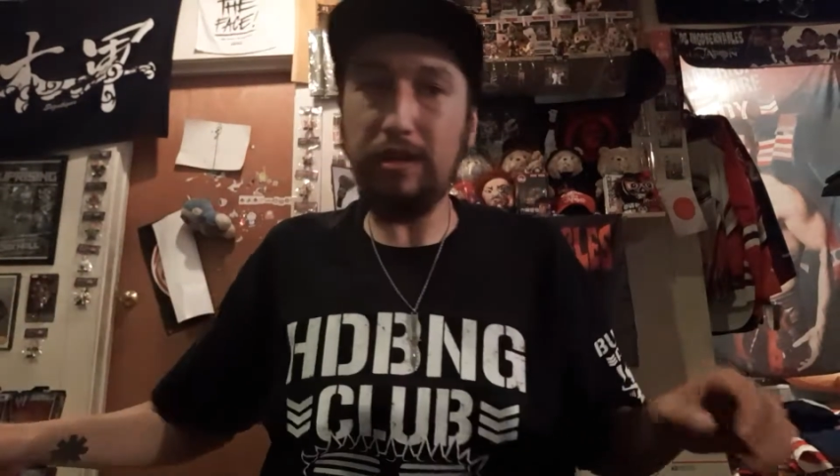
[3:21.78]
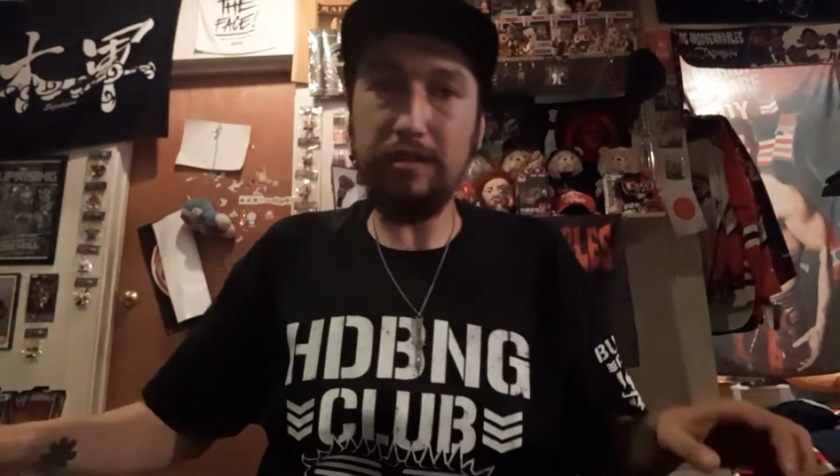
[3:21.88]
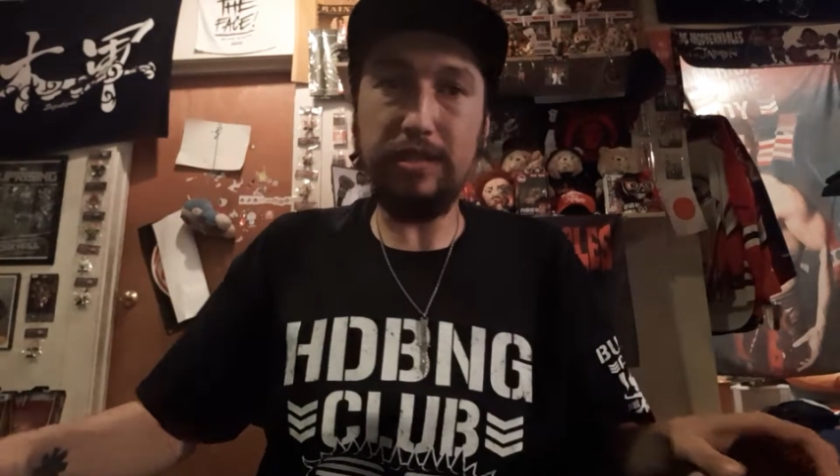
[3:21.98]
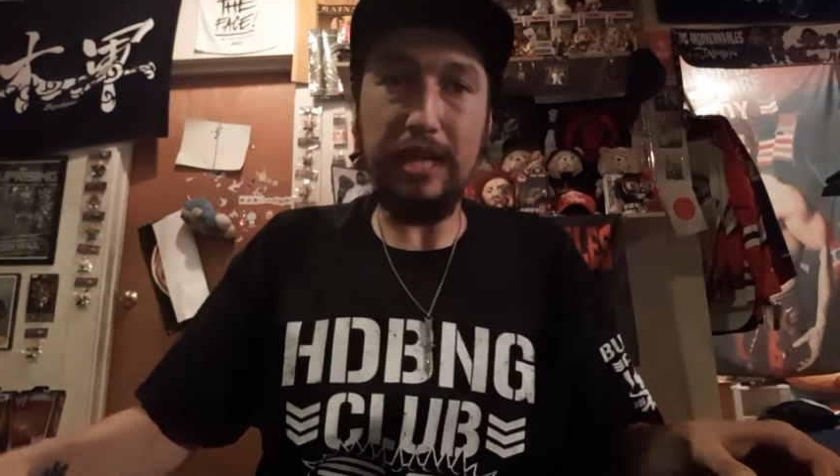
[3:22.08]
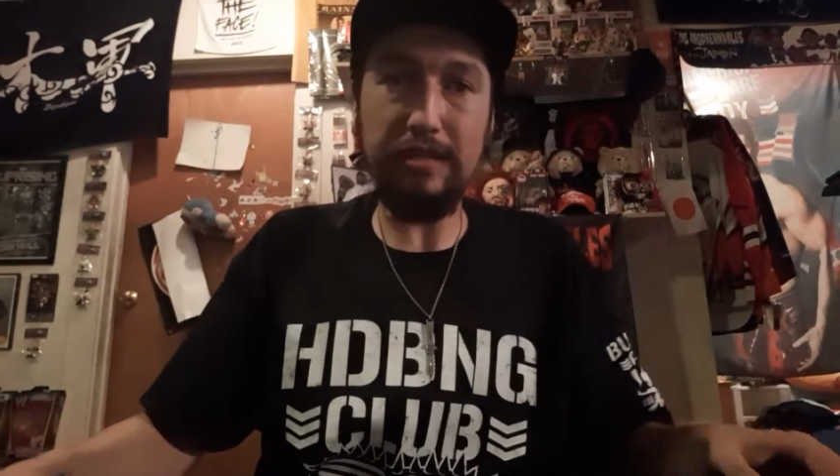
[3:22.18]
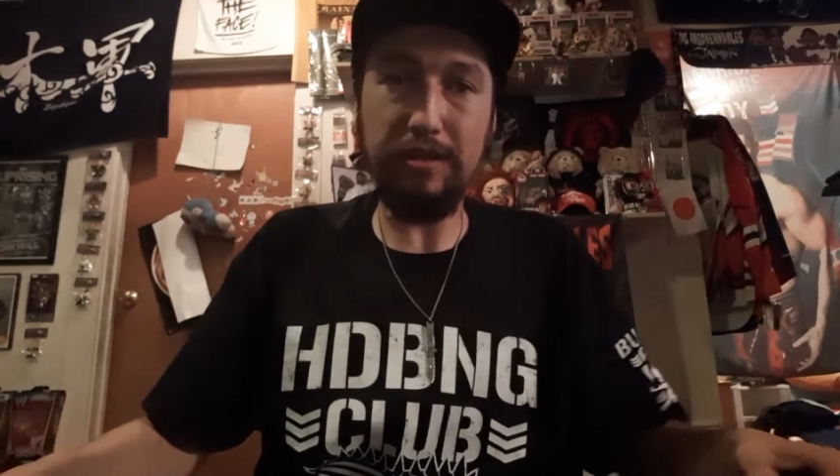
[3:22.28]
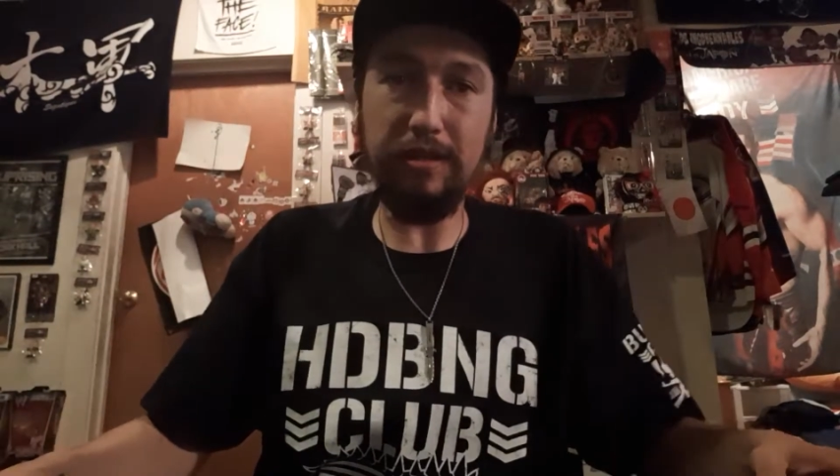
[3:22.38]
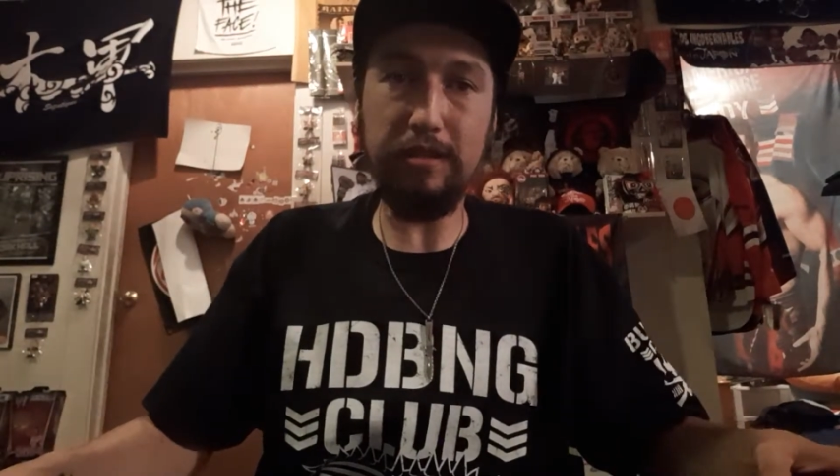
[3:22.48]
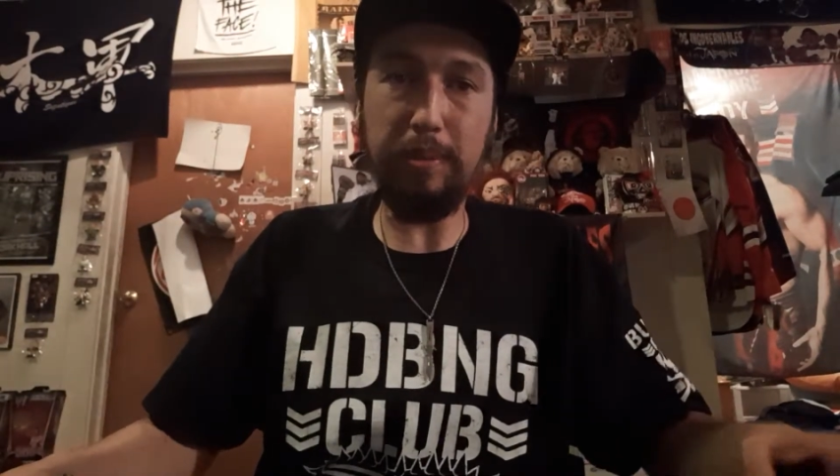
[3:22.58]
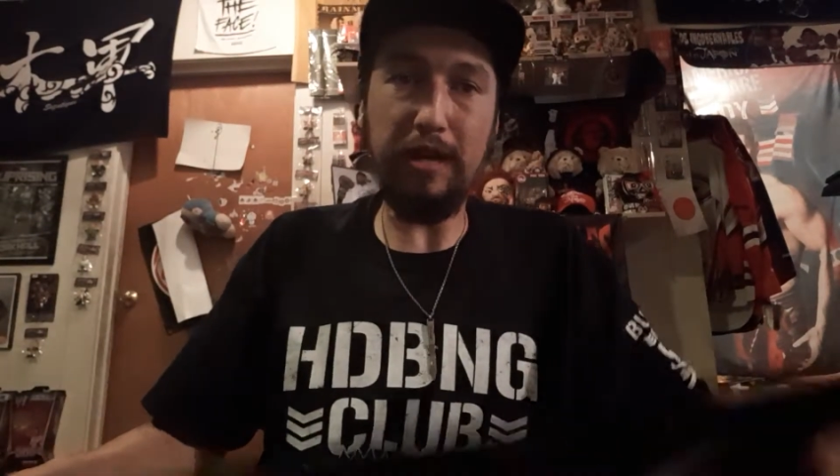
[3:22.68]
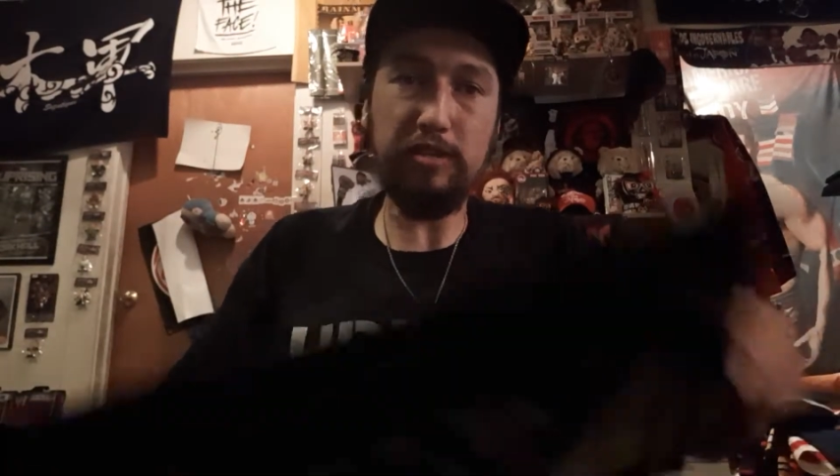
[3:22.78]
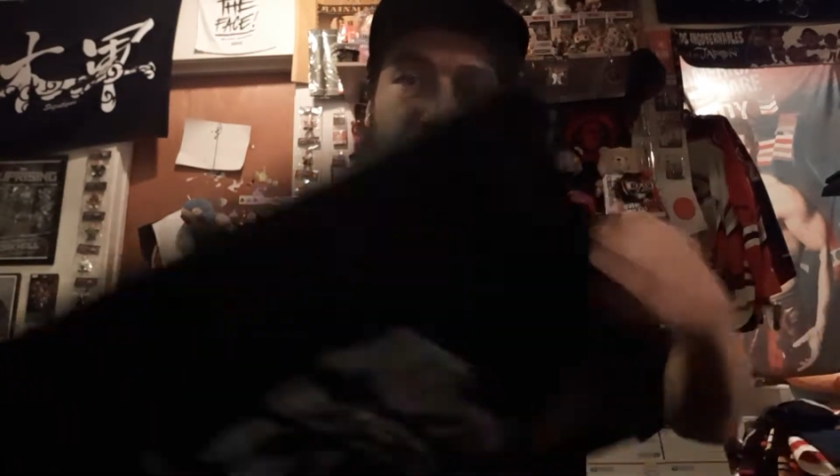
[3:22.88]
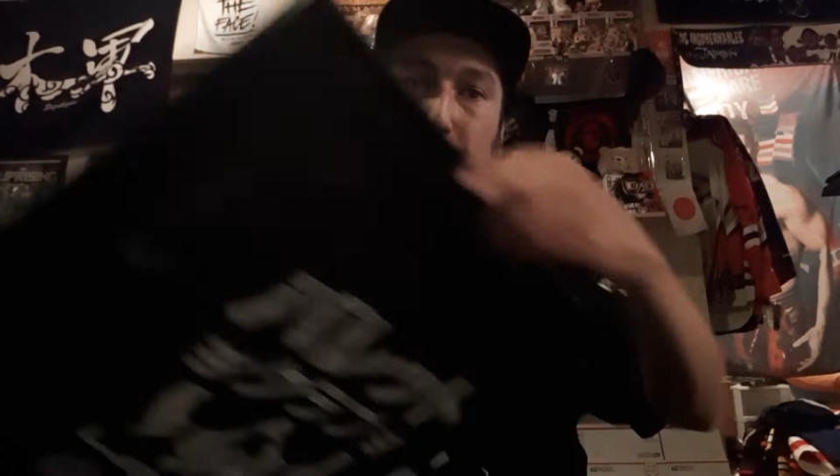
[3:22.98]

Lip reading: as possible,